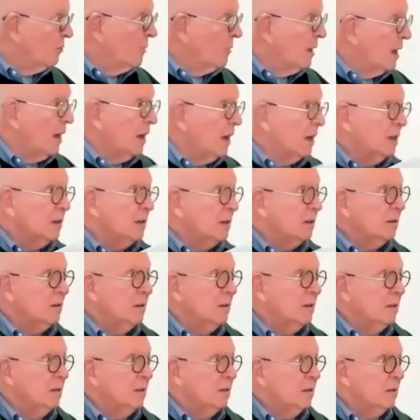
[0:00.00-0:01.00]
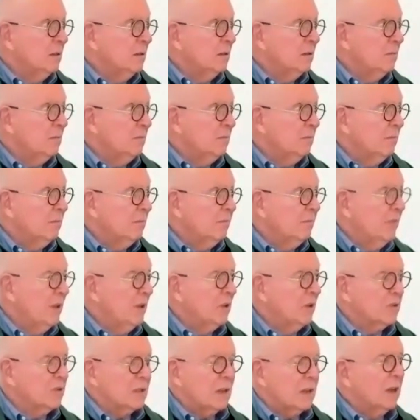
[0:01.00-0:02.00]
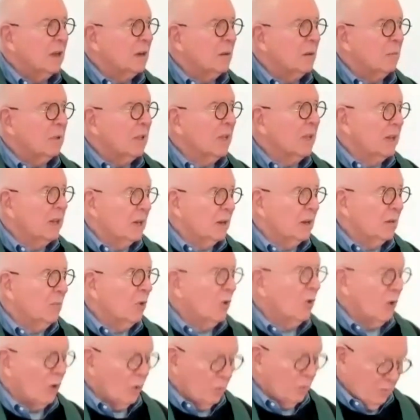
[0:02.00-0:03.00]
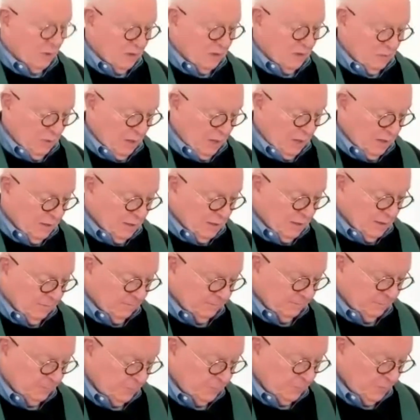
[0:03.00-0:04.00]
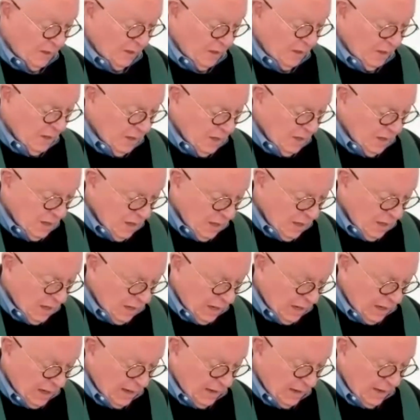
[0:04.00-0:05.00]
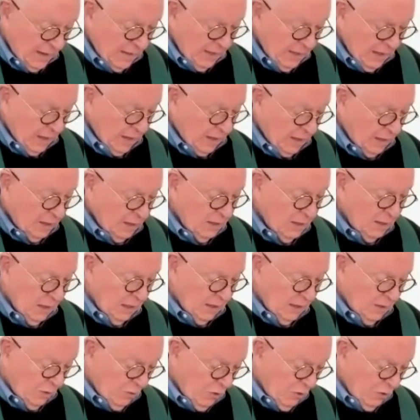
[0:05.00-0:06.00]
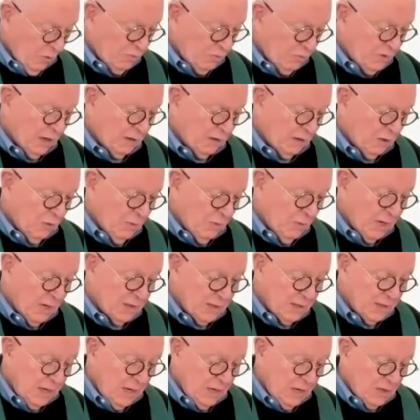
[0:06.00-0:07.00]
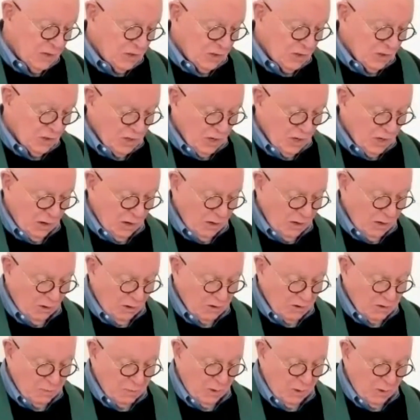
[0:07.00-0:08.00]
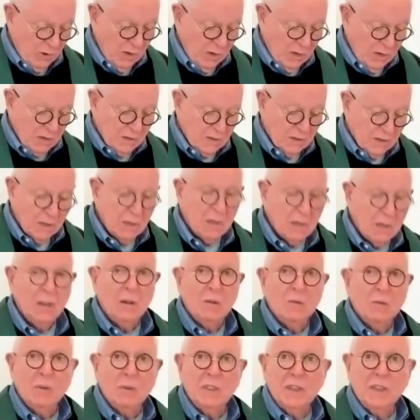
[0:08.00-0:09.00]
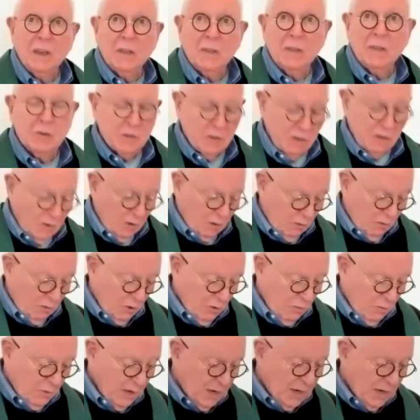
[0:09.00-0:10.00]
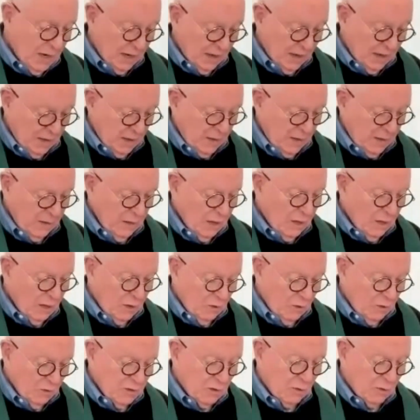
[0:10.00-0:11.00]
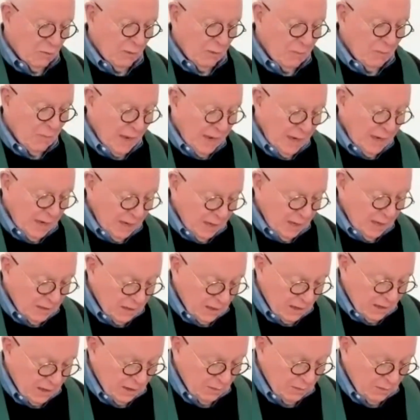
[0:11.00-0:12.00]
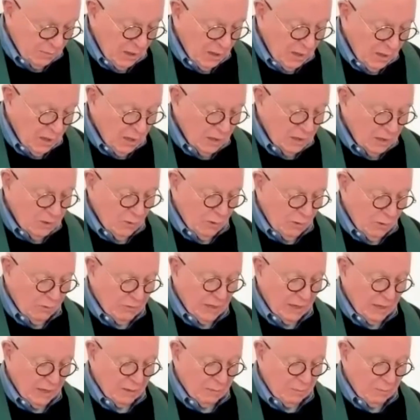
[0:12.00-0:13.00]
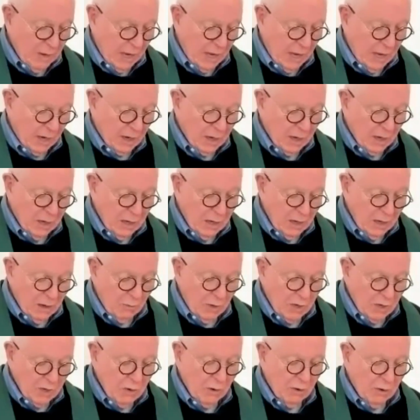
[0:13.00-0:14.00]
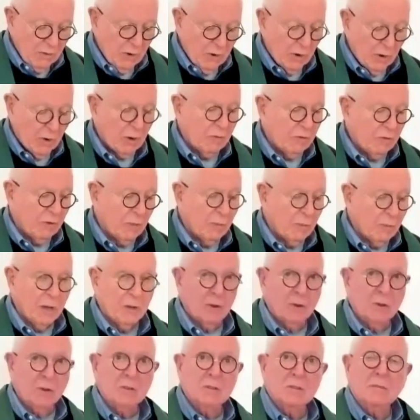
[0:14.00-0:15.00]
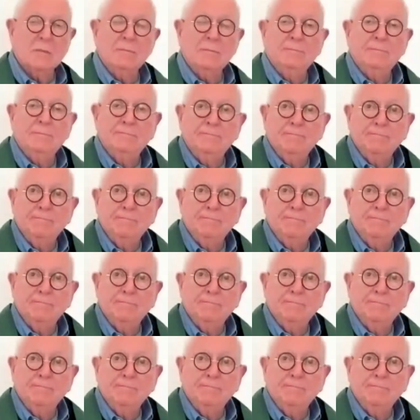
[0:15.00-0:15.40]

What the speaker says: your mind feels contemplating a more open space. And then in the group, take 2 minutes each to share your experience with the others in your group, and then use the remaining time to reflect back what you have heard from others.